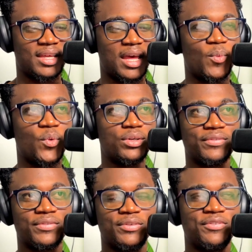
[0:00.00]
I'm one
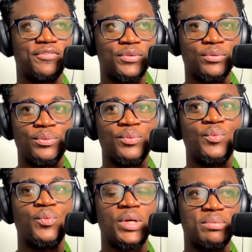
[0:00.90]
of the few
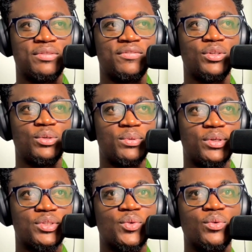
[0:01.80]
web
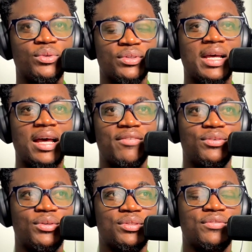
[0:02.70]
developers who don't have
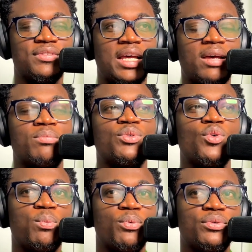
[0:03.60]
lots of tabs
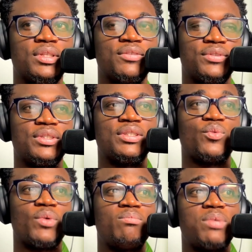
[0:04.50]
open even in the
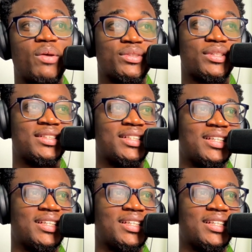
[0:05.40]
web browser.